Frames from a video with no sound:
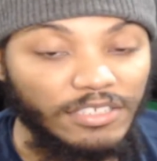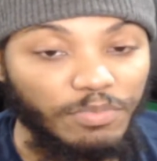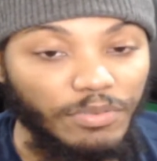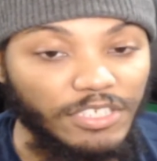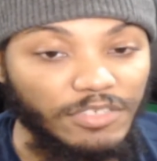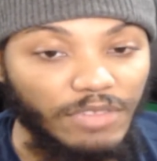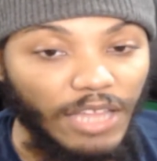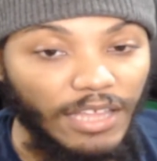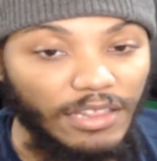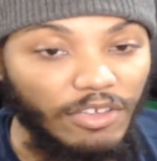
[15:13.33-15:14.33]
is
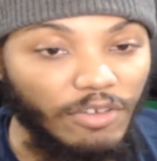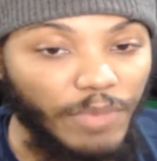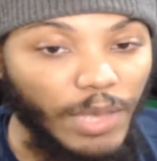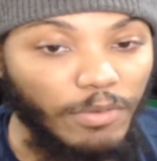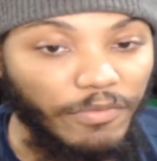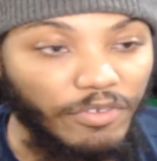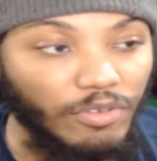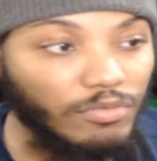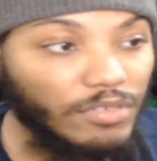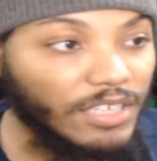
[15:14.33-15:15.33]
likely on
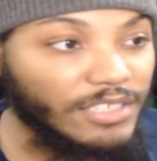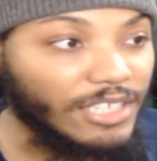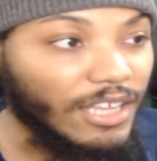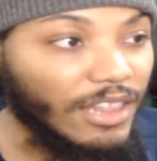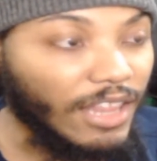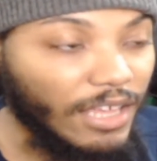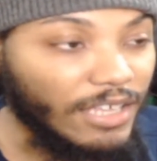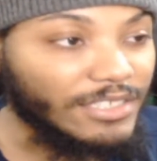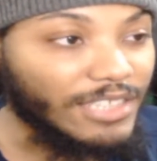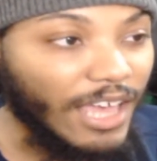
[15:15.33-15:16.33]
pay-per-view. Is
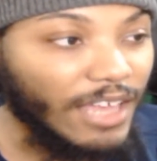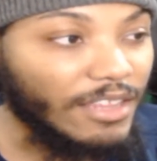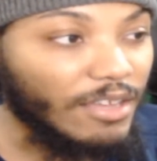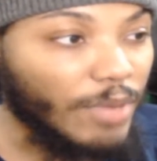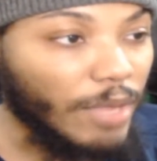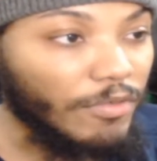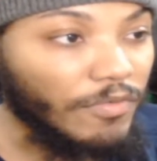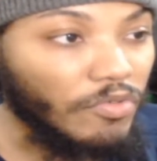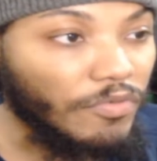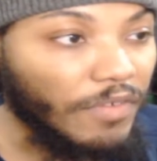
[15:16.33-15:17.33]
likely a
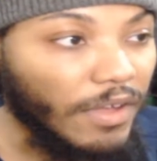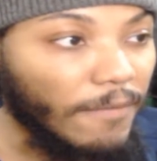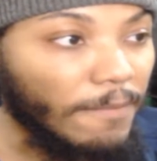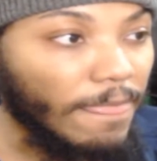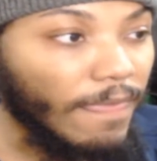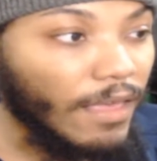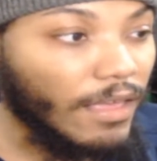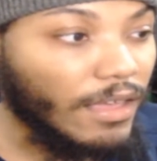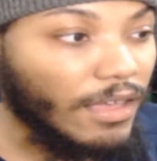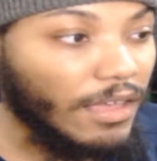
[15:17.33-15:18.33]
pay-per-view fight,
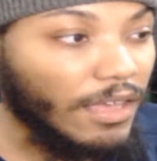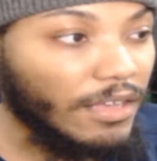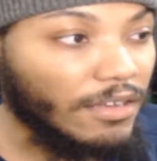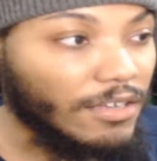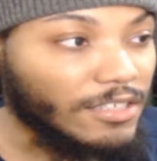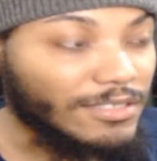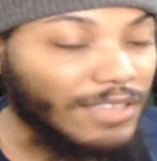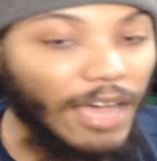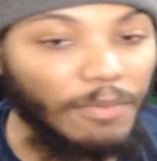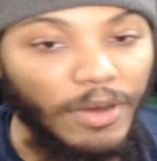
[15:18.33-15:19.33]
and I'll
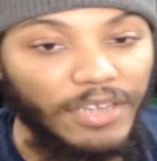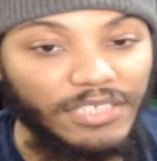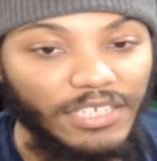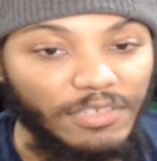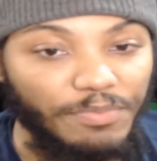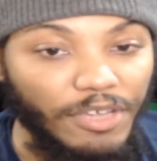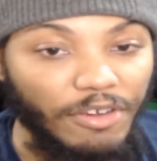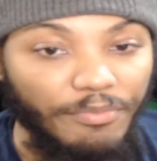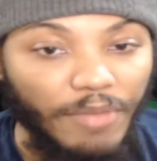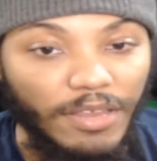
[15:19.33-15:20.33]
probably say it's a
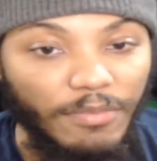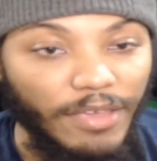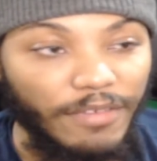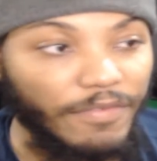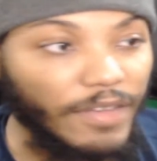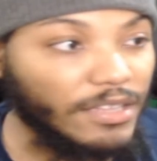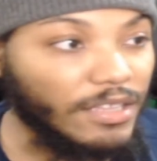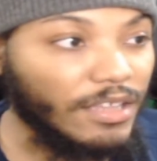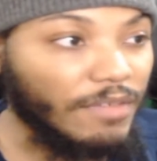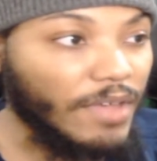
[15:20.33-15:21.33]
bigger money-making fight
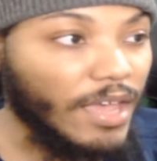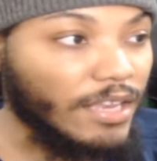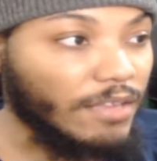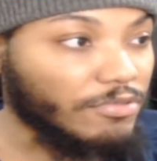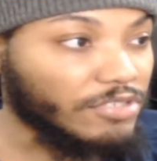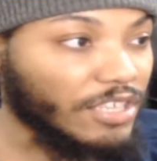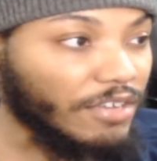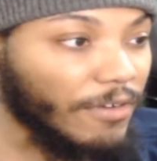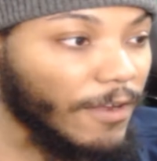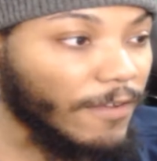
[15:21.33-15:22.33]
than Devin Haney per
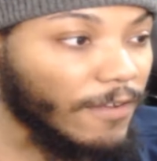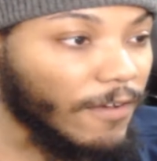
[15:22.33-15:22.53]
se, right?